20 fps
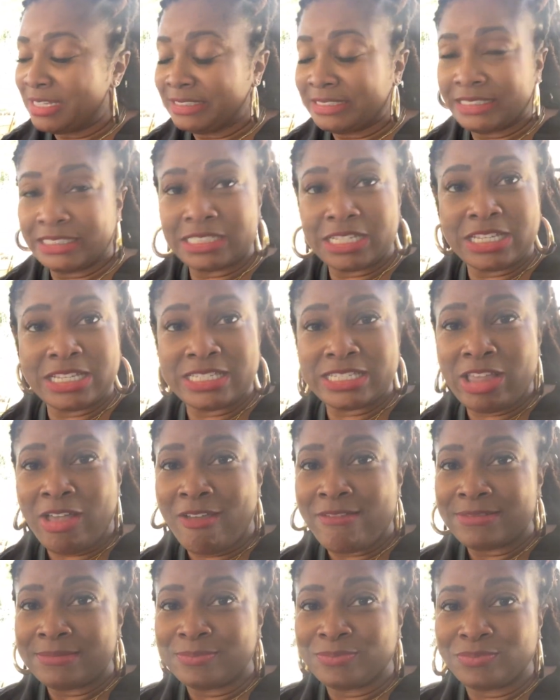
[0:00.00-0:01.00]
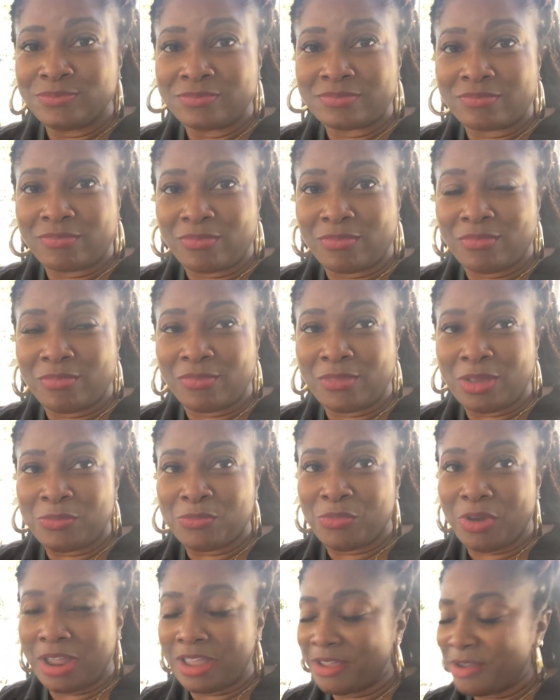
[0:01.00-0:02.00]
Look at this
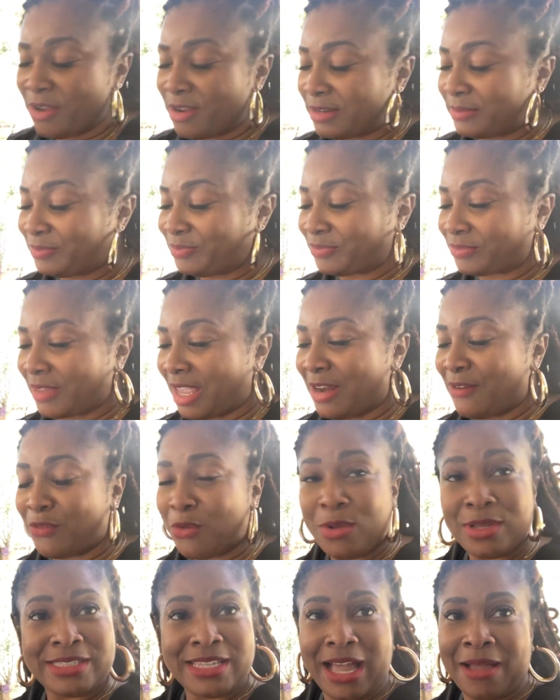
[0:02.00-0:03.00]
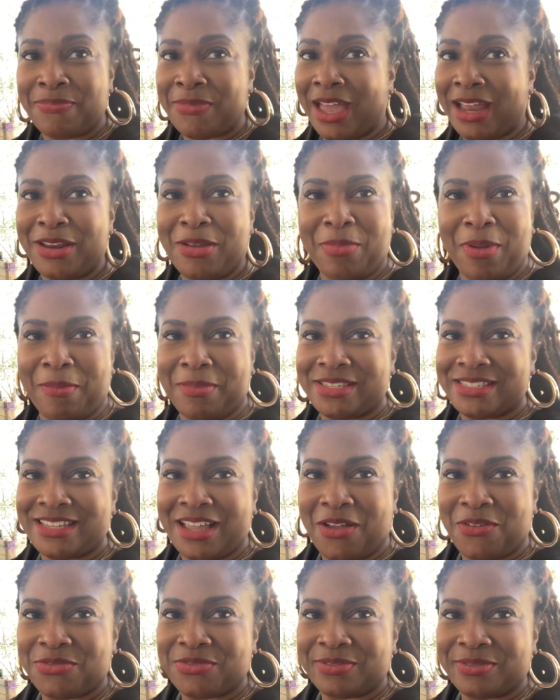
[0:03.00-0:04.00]
right here. And of course, I'm not here by
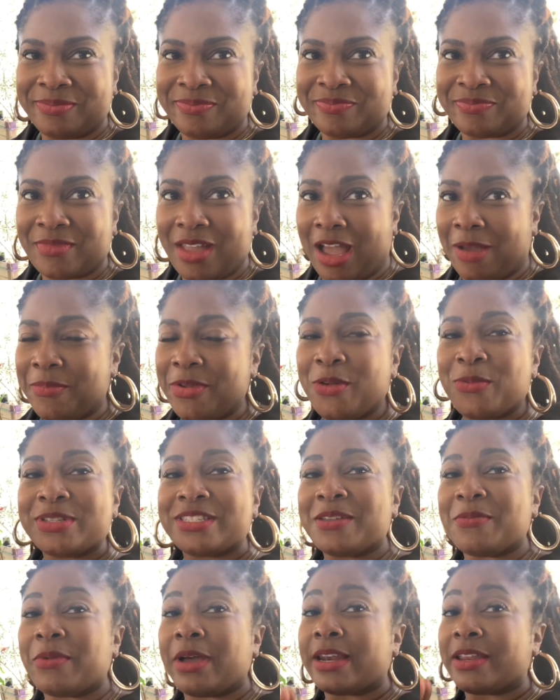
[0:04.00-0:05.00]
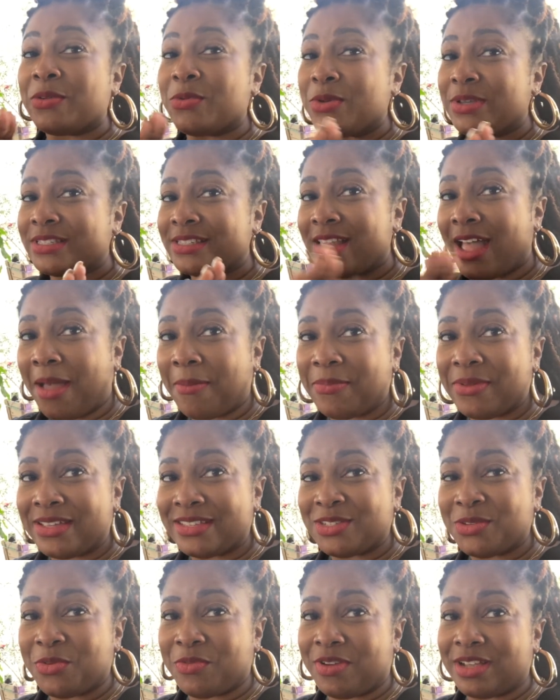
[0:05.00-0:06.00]
myself. I'm here with somebody who has not been
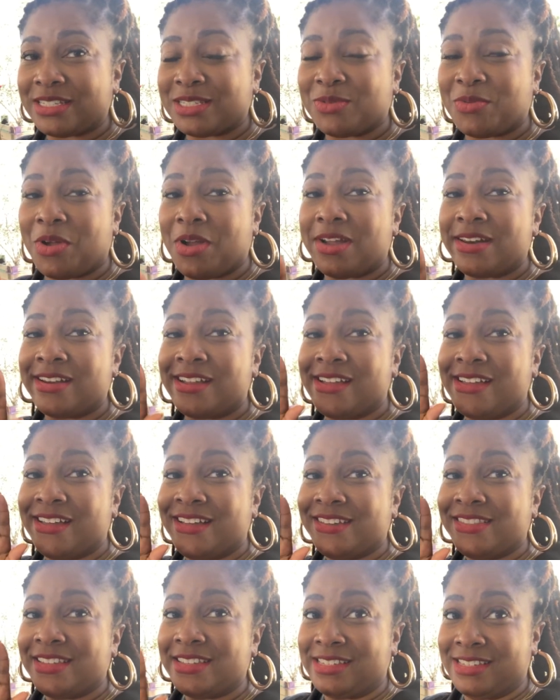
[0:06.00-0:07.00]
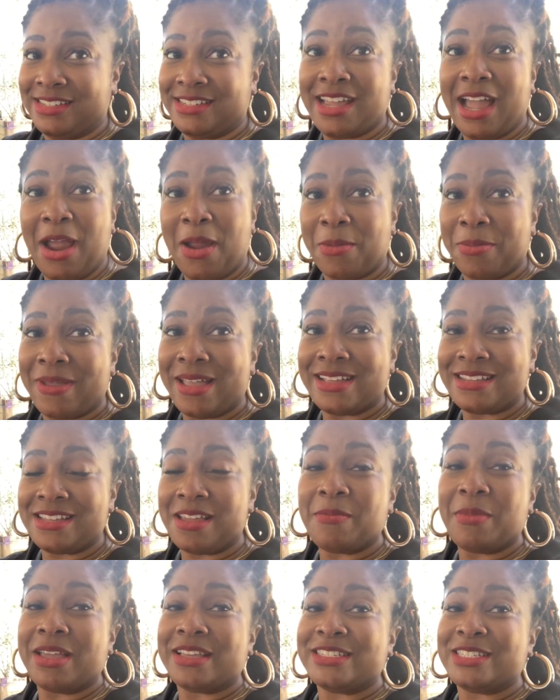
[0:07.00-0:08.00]
to a restaurant this entire
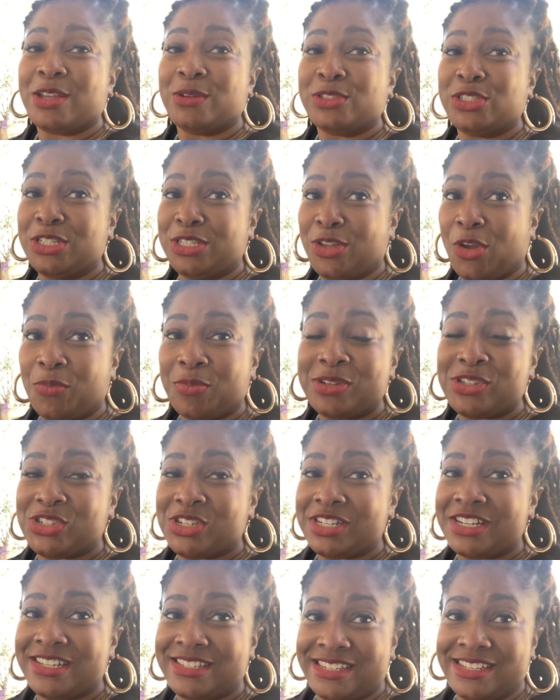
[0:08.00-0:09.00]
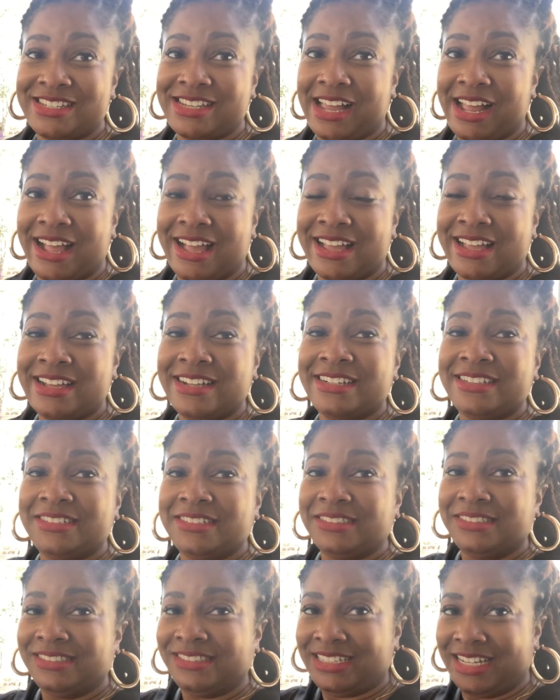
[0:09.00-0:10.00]
pandemic. So she's hoping she doesn't die
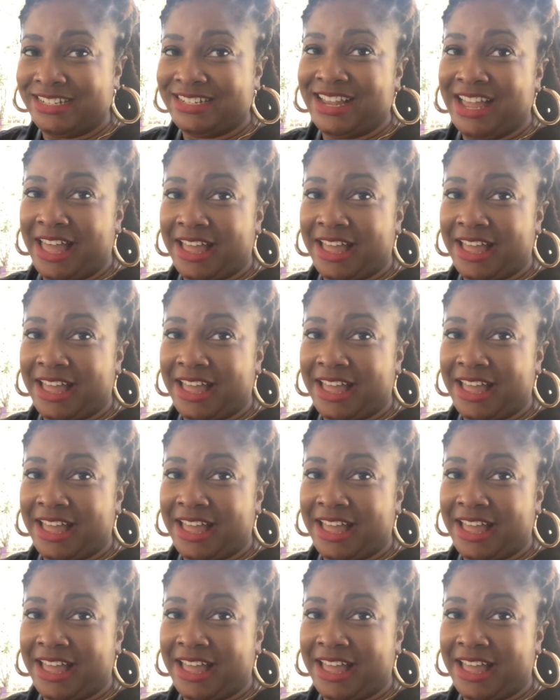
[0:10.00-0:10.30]
today.